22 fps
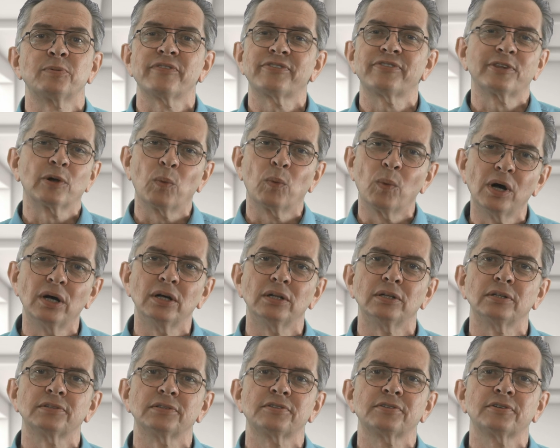with the
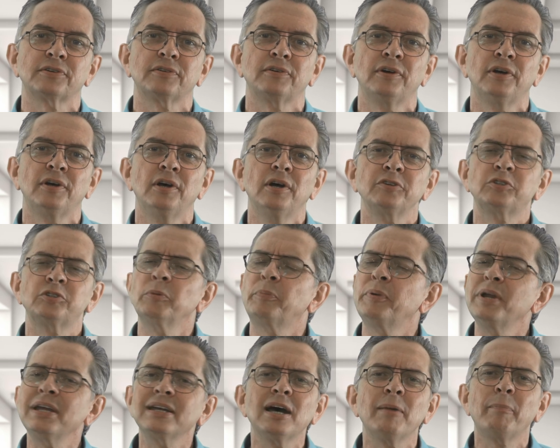world to
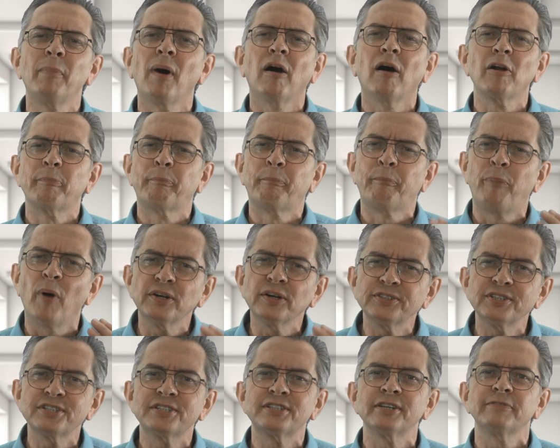bring about
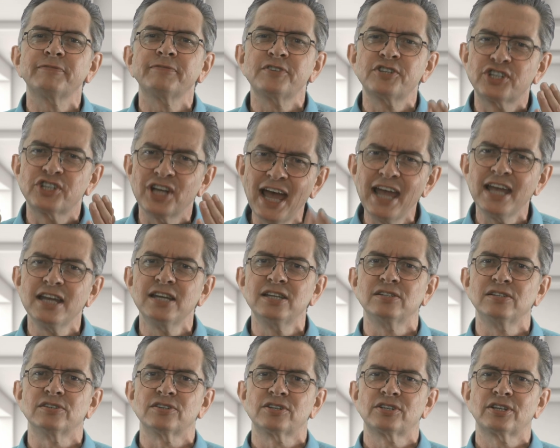positive
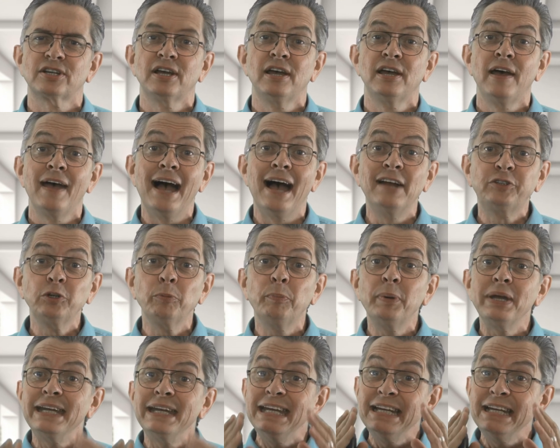change and to be